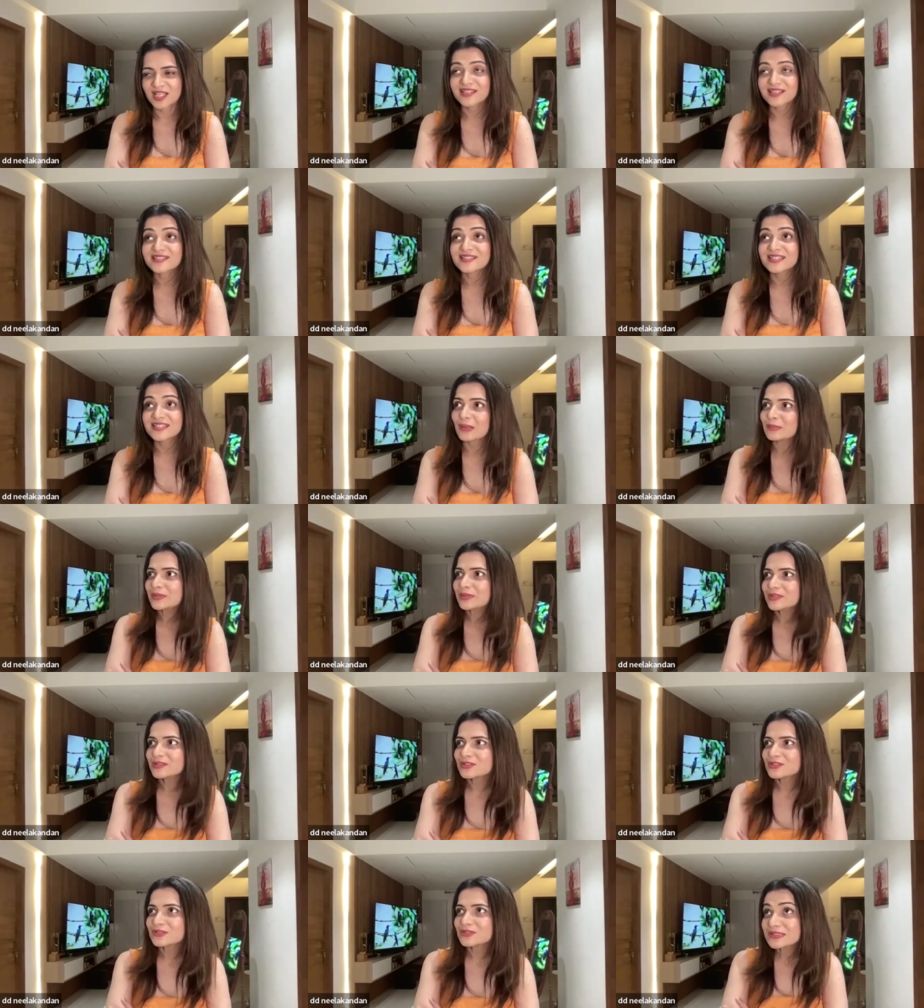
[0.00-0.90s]

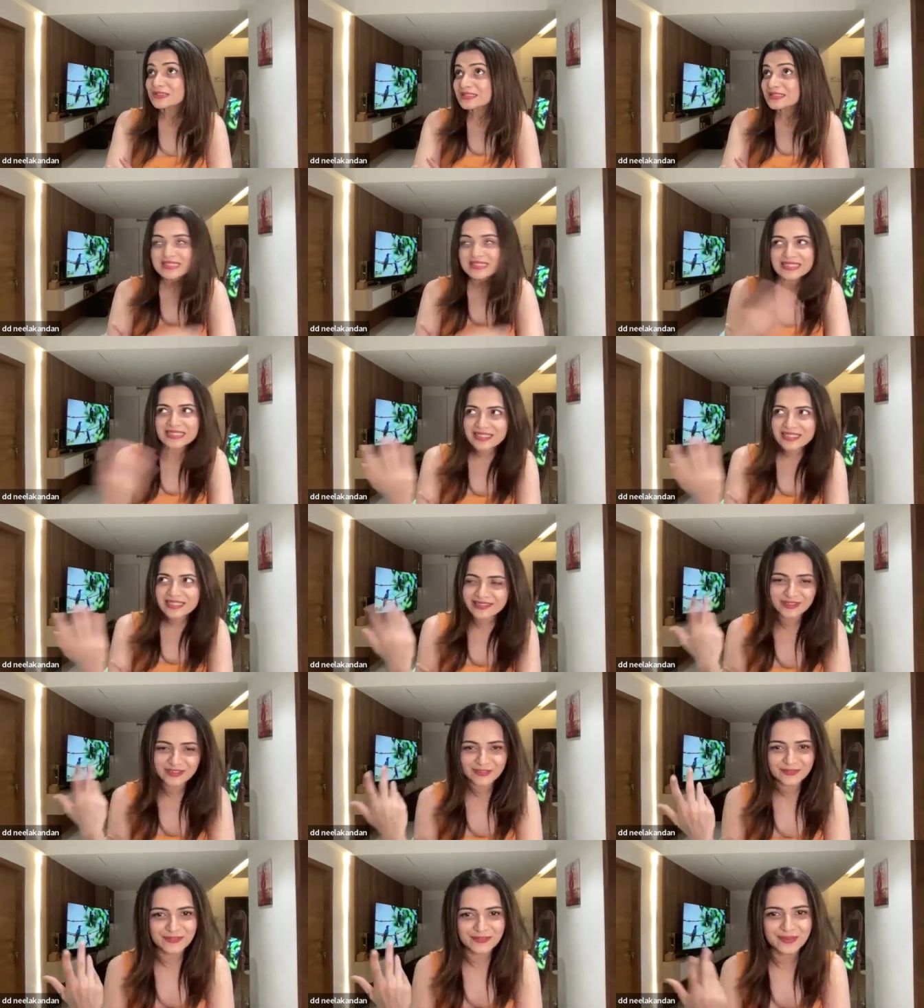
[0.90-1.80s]
example to see
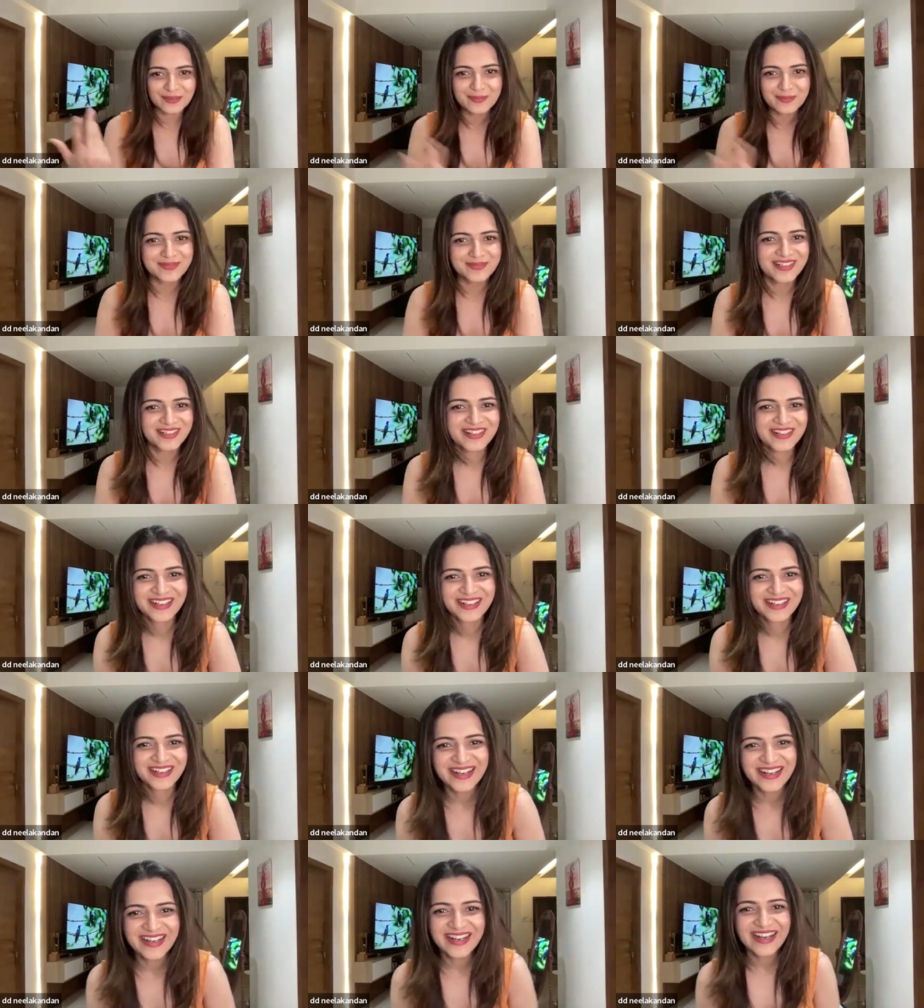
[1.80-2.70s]
and learn from.
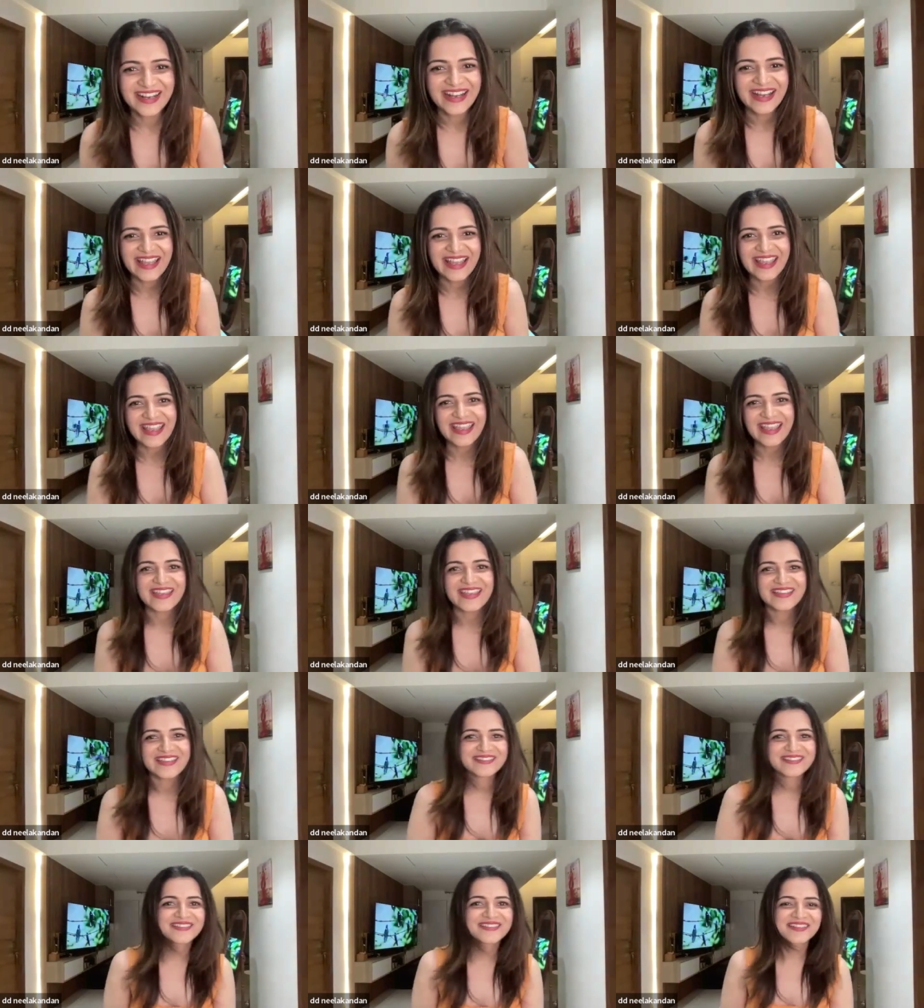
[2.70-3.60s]

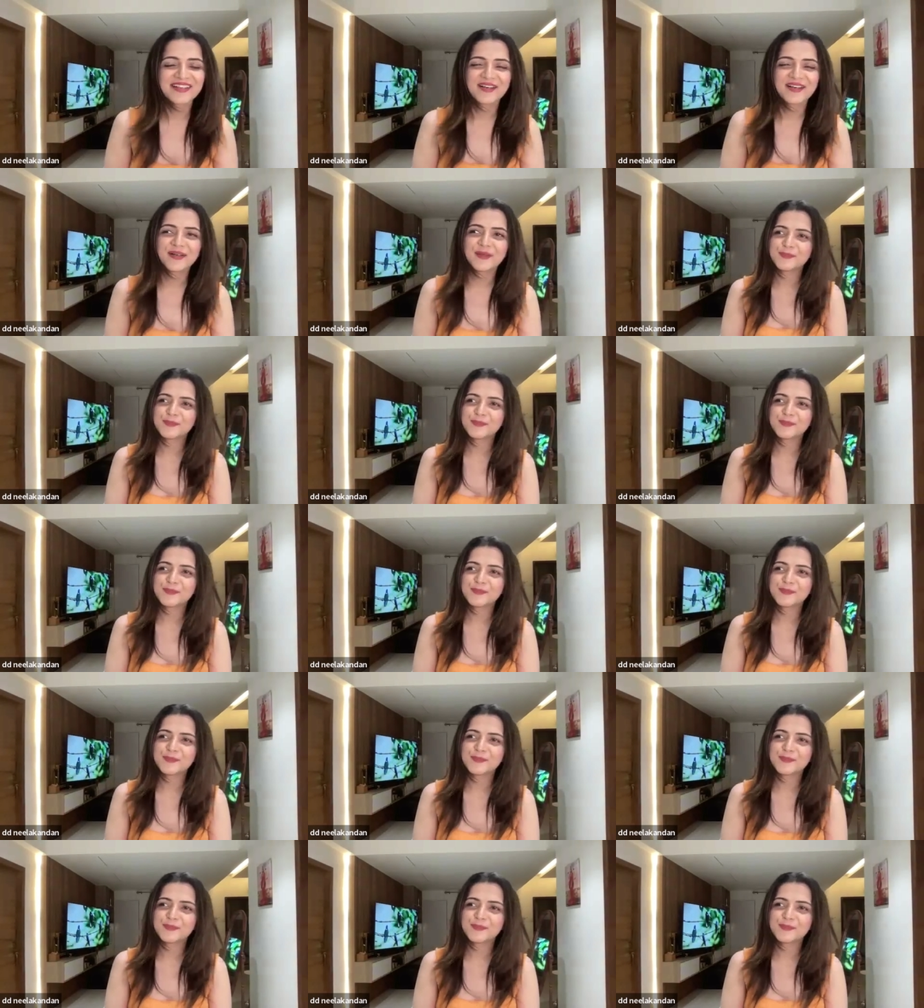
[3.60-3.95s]
And